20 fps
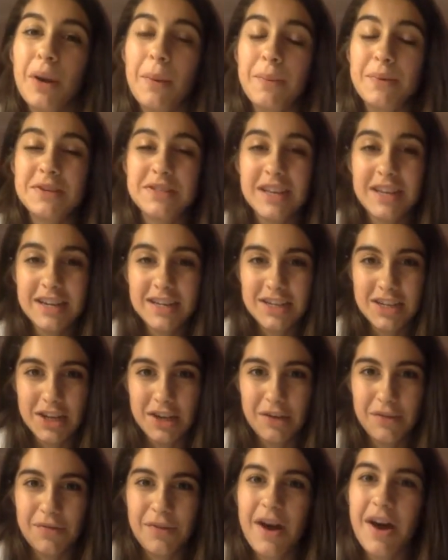
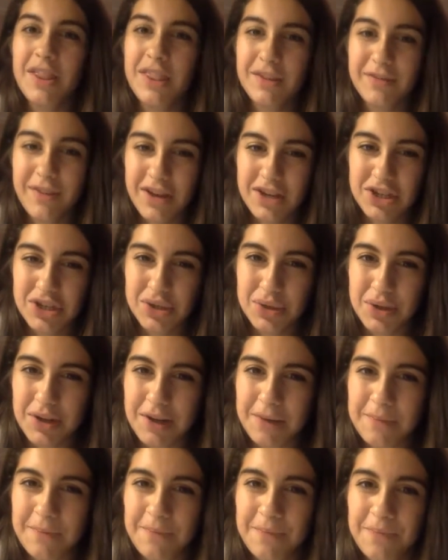representative on the vestry.